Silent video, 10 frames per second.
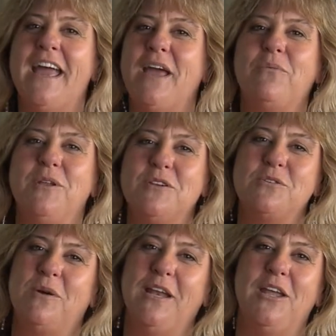and we
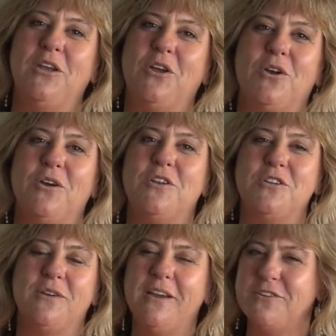just want to encourage
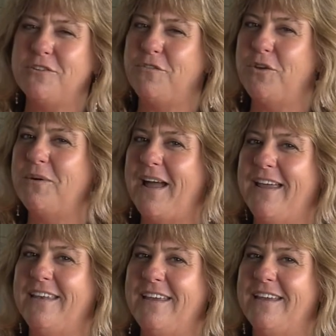you. Here's a few
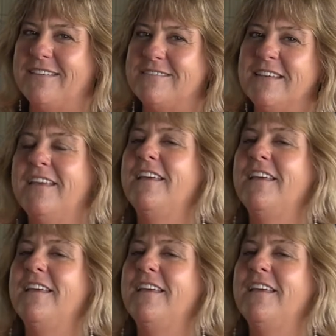ideas.